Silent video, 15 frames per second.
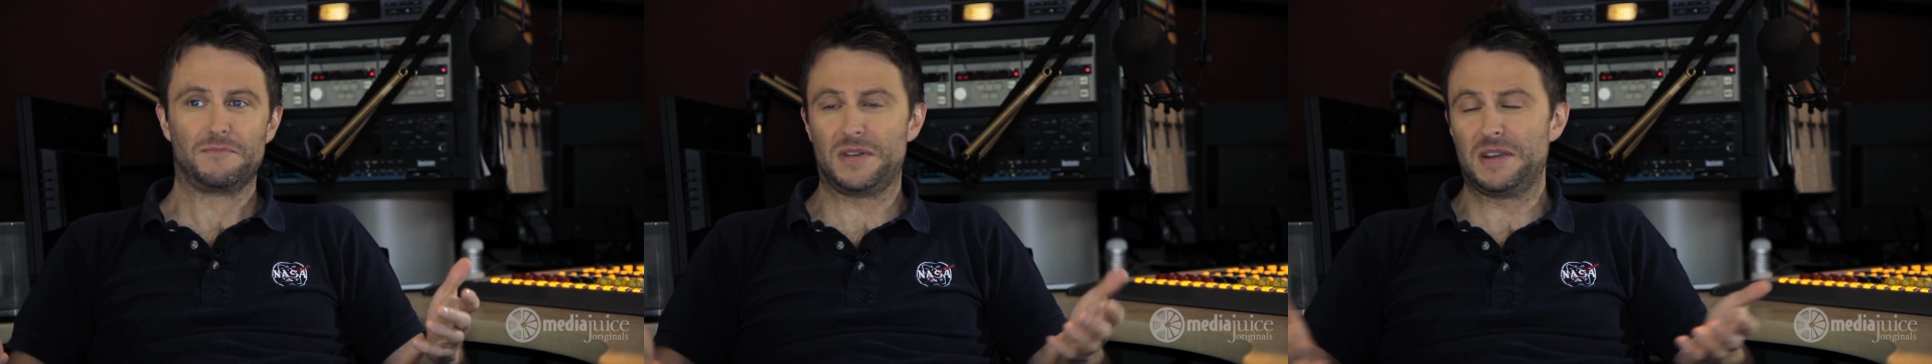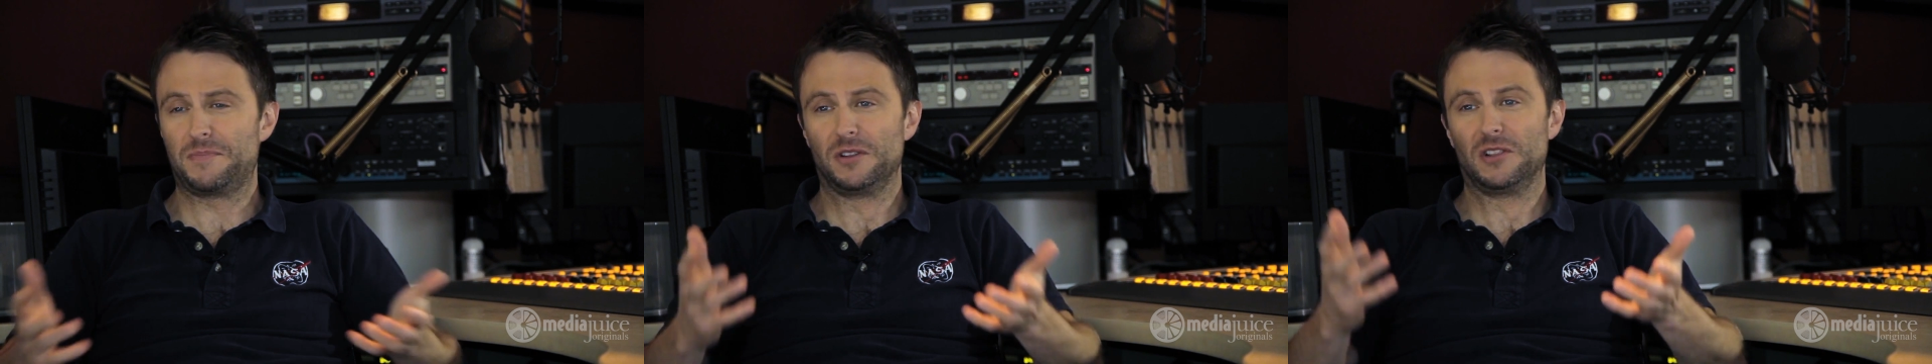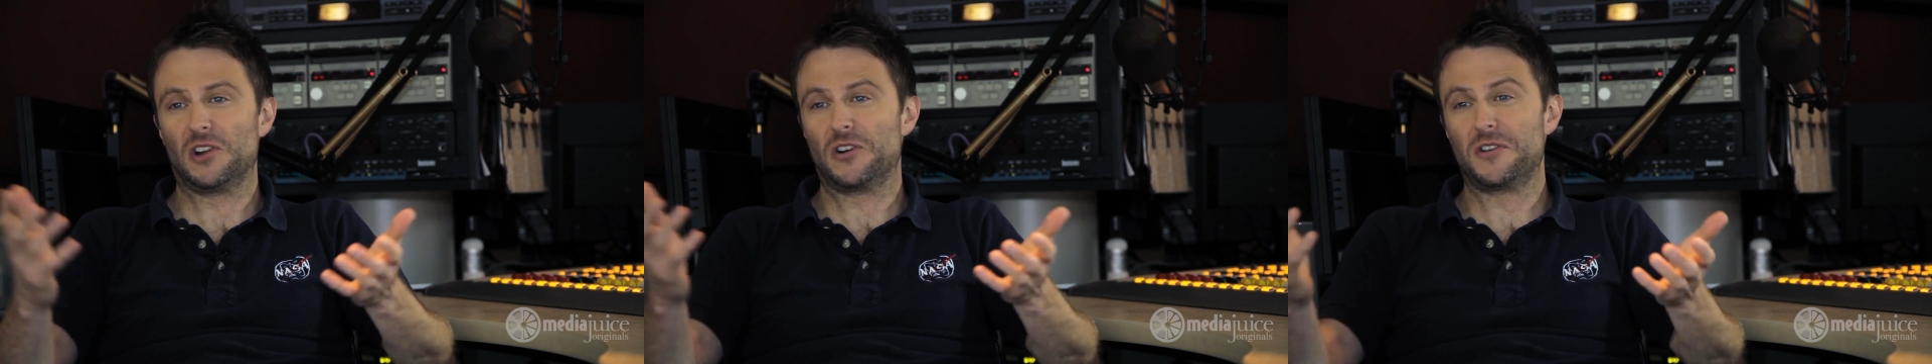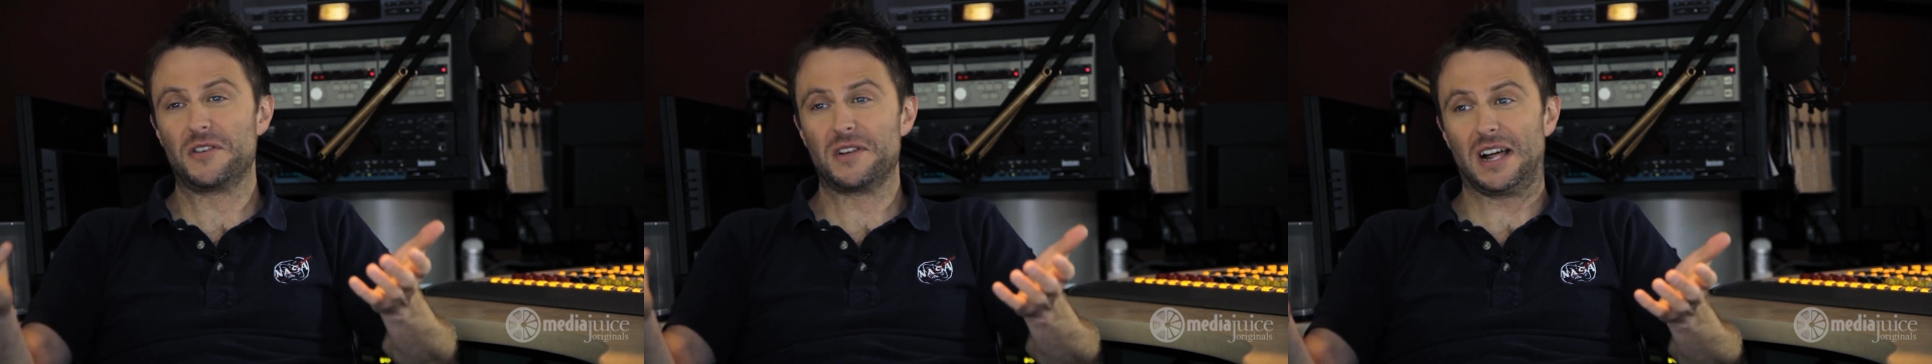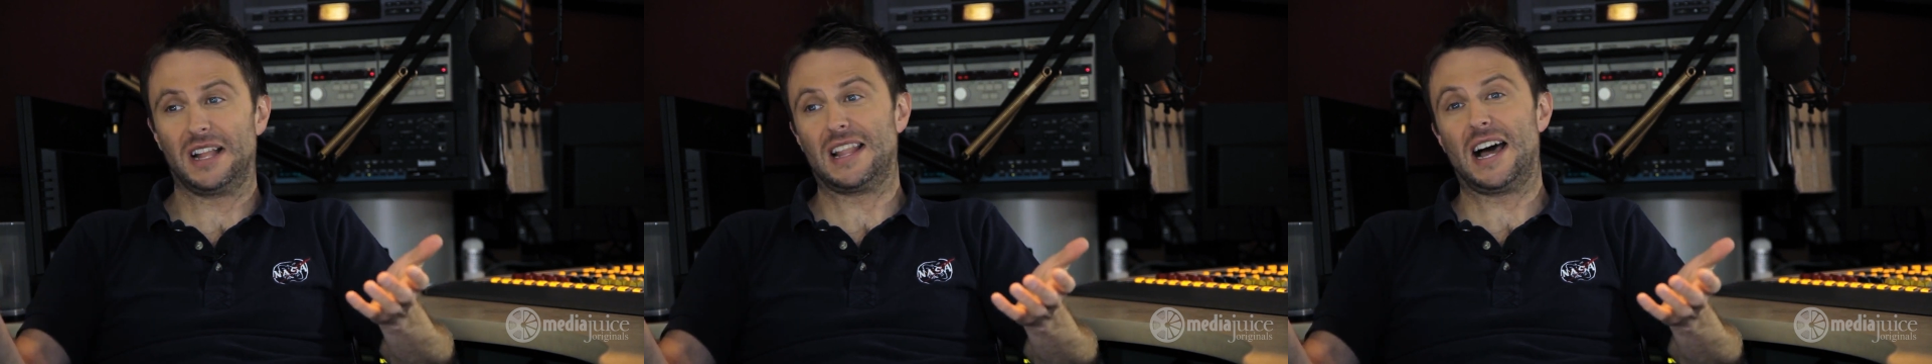People
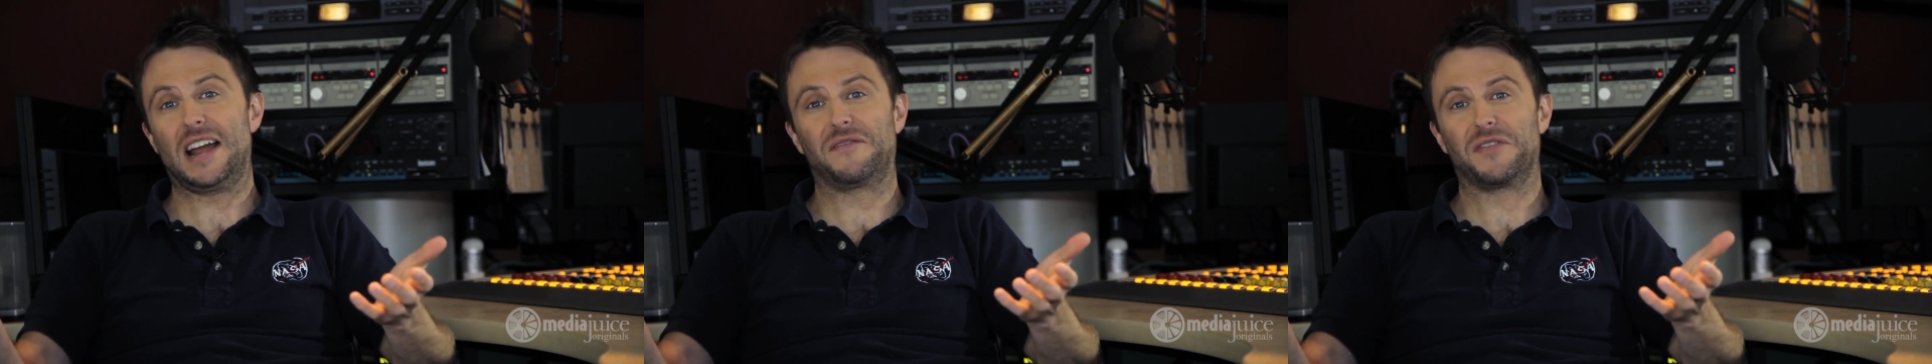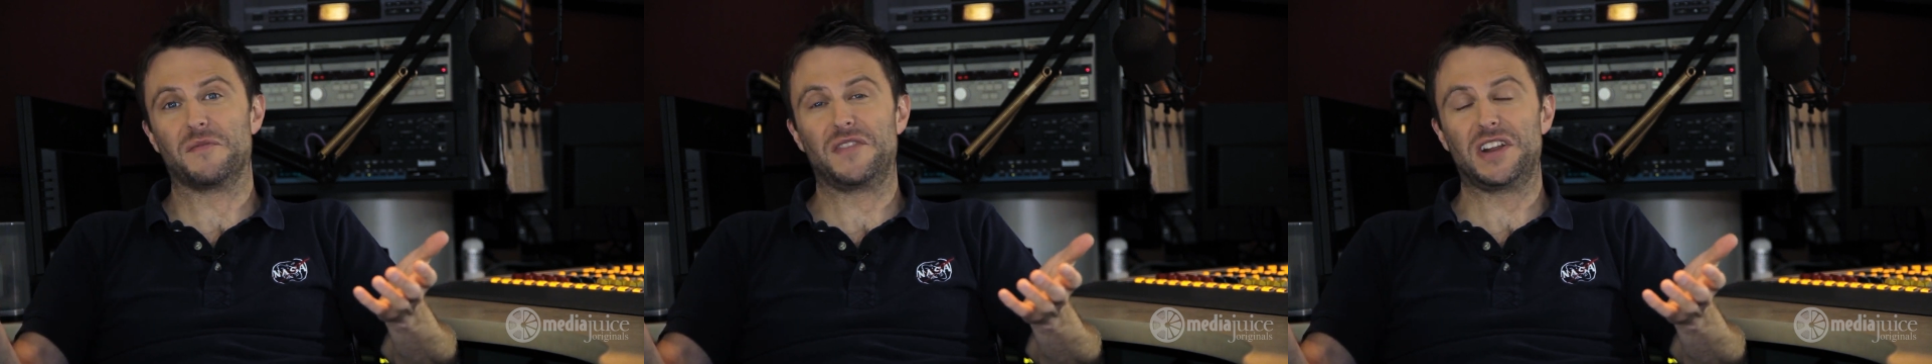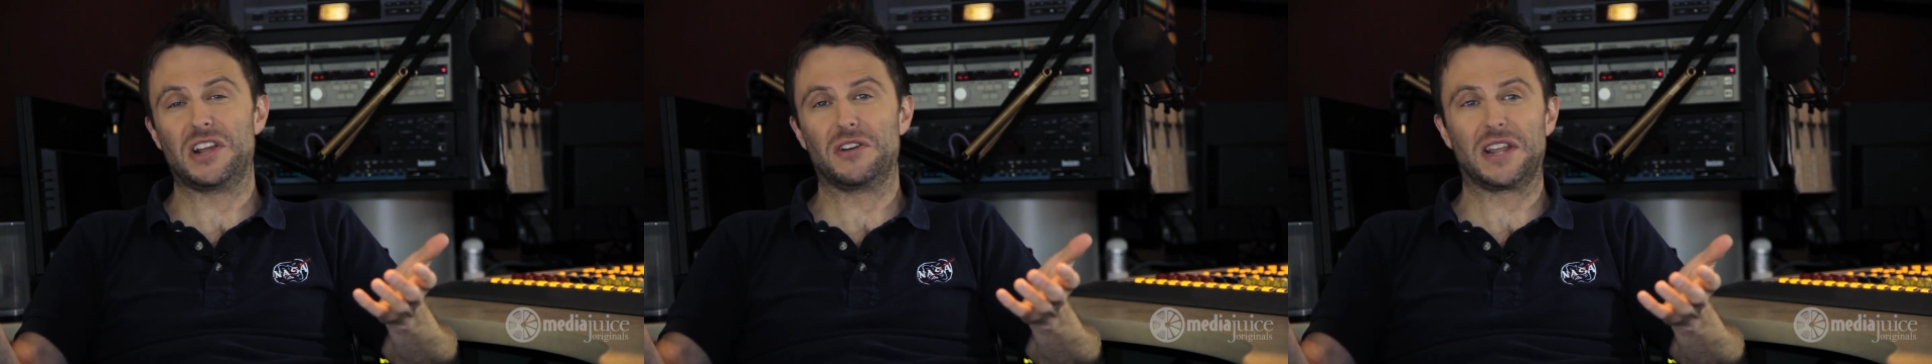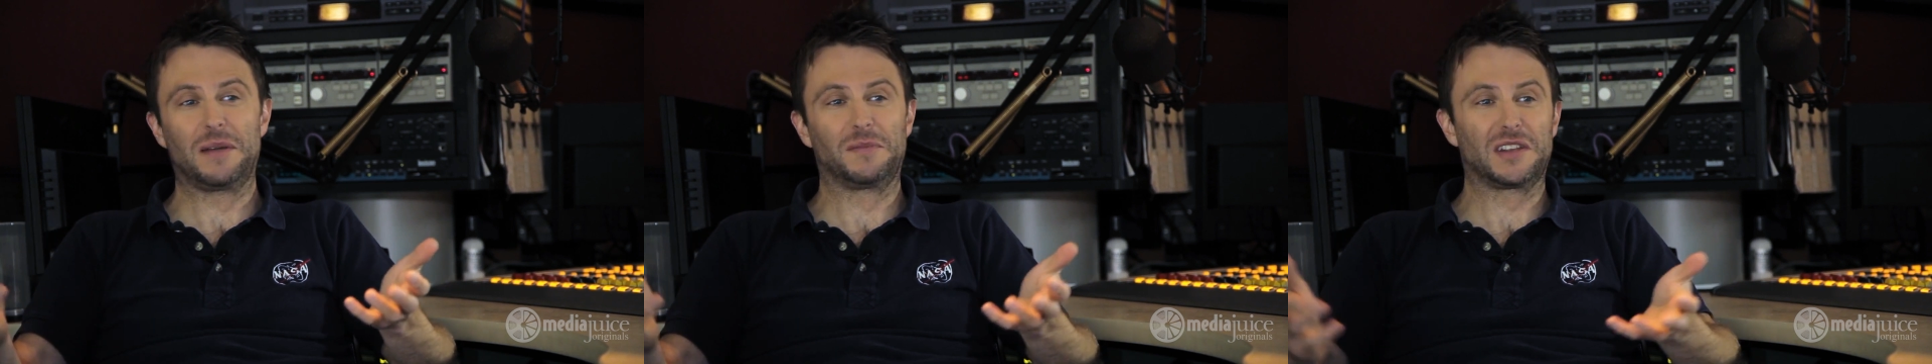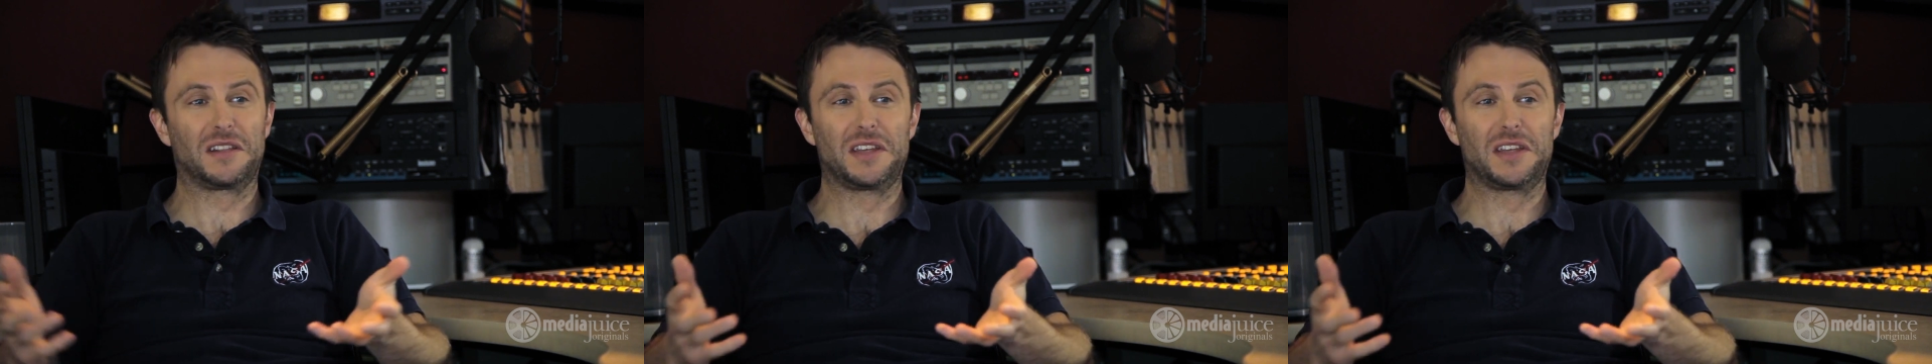learn a lot from video games.